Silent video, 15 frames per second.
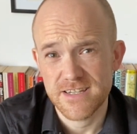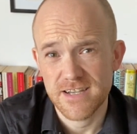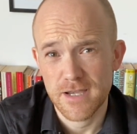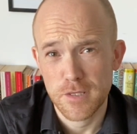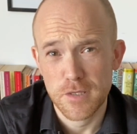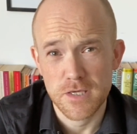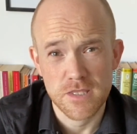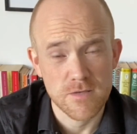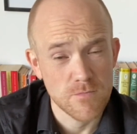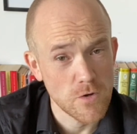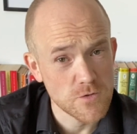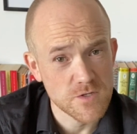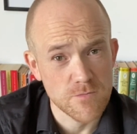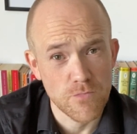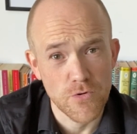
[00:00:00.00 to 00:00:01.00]
I think the
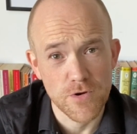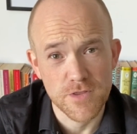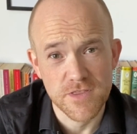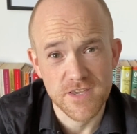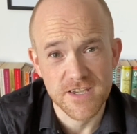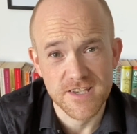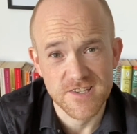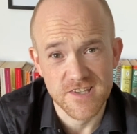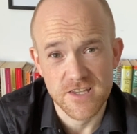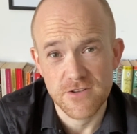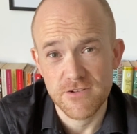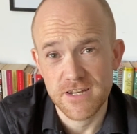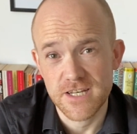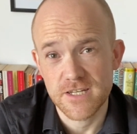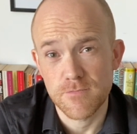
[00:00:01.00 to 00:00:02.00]
most important thing is that you
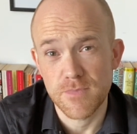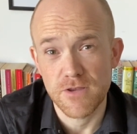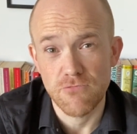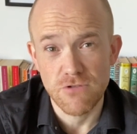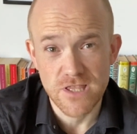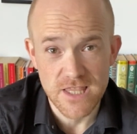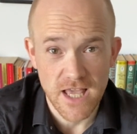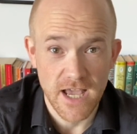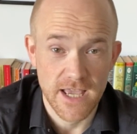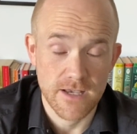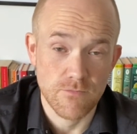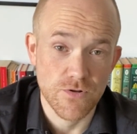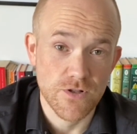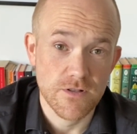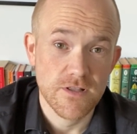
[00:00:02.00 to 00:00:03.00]
need to be
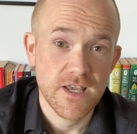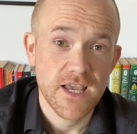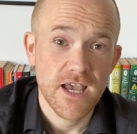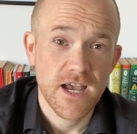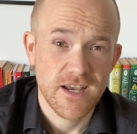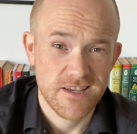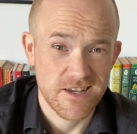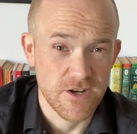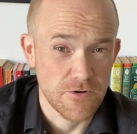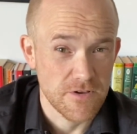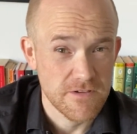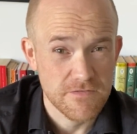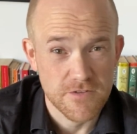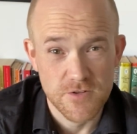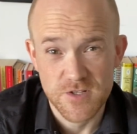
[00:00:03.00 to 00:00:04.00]
reliable. You know,
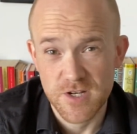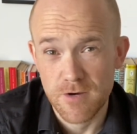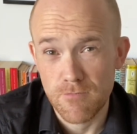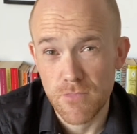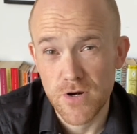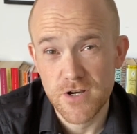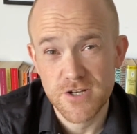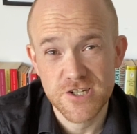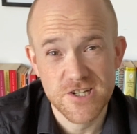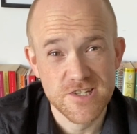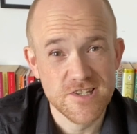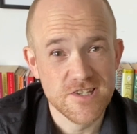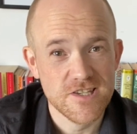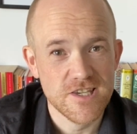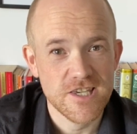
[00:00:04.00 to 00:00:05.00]
if there's an
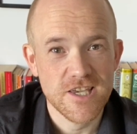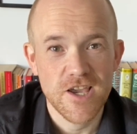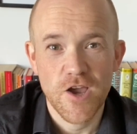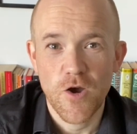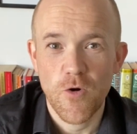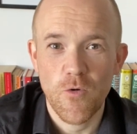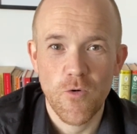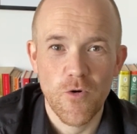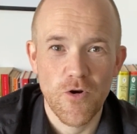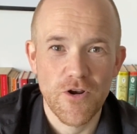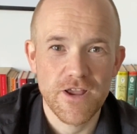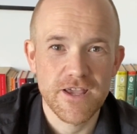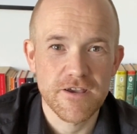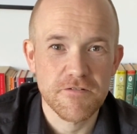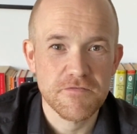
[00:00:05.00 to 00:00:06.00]
emergency or
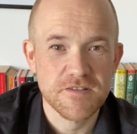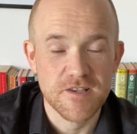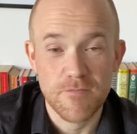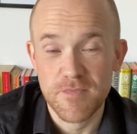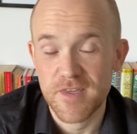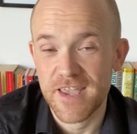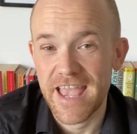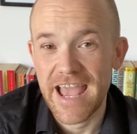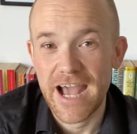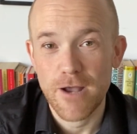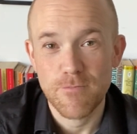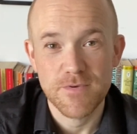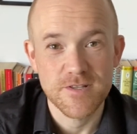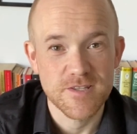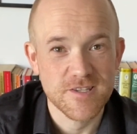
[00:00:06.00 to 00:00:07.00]
if something
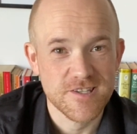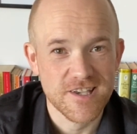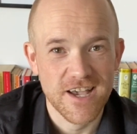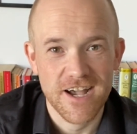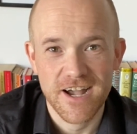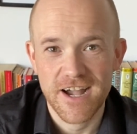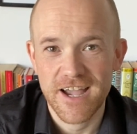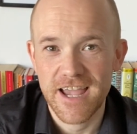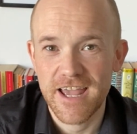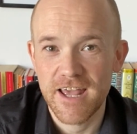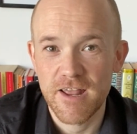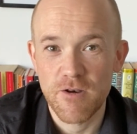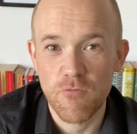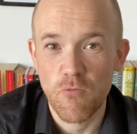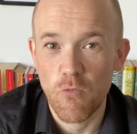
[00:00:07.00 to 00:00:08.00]
happens
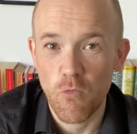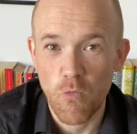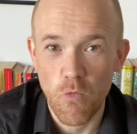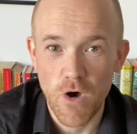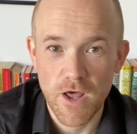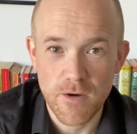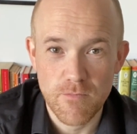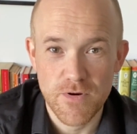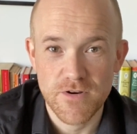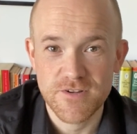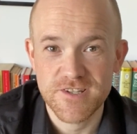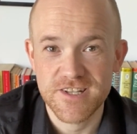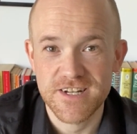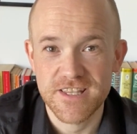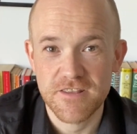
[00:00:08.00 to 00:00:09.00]
and one
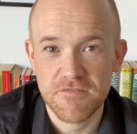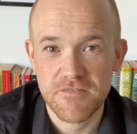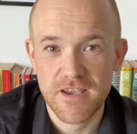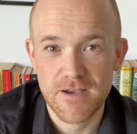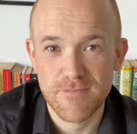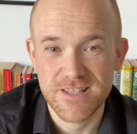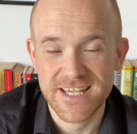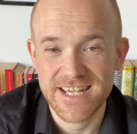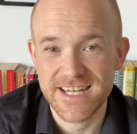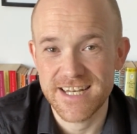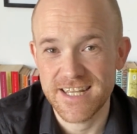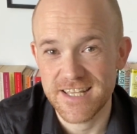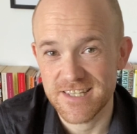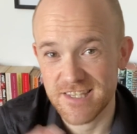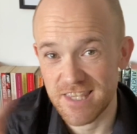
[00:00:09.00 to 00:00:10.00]
person in the family
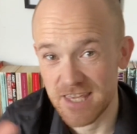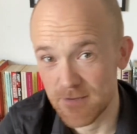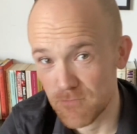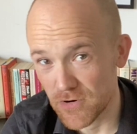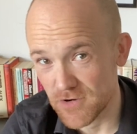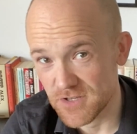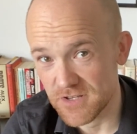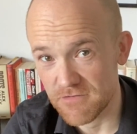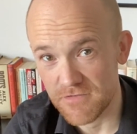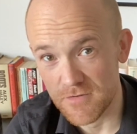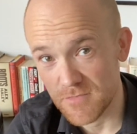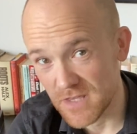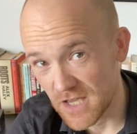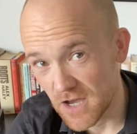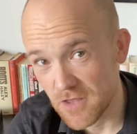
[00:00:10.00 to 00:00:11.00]
needs the person from
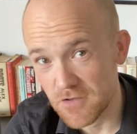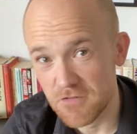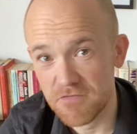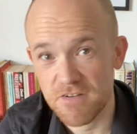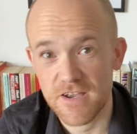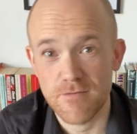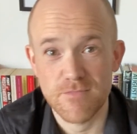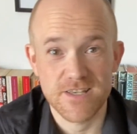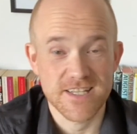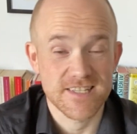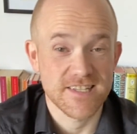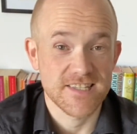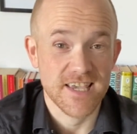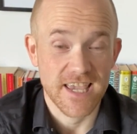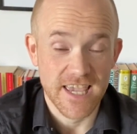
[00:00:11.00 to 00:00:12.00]
the other family to
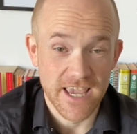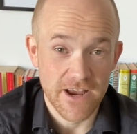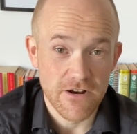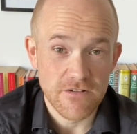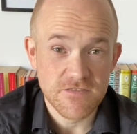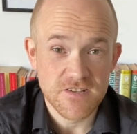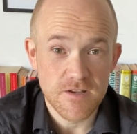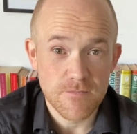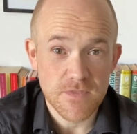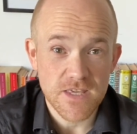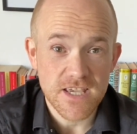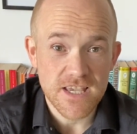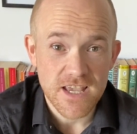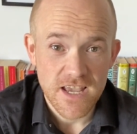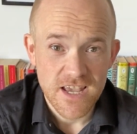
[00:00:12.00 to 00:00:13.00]
take care of
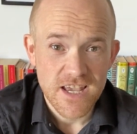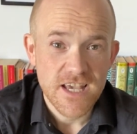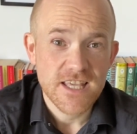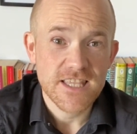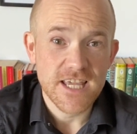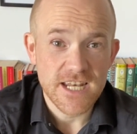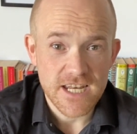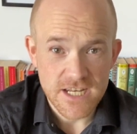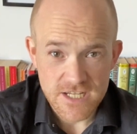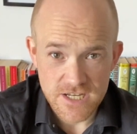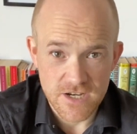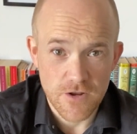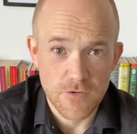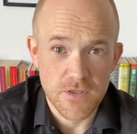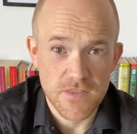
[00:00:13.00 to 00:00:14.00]
something, they need to
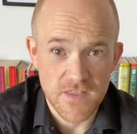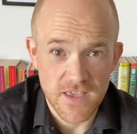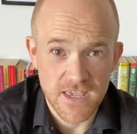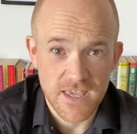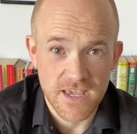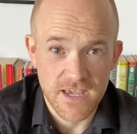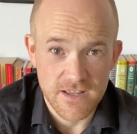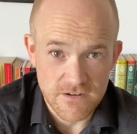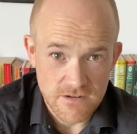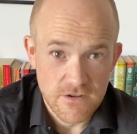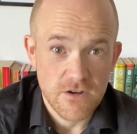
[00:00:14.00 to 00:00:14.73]
know that they can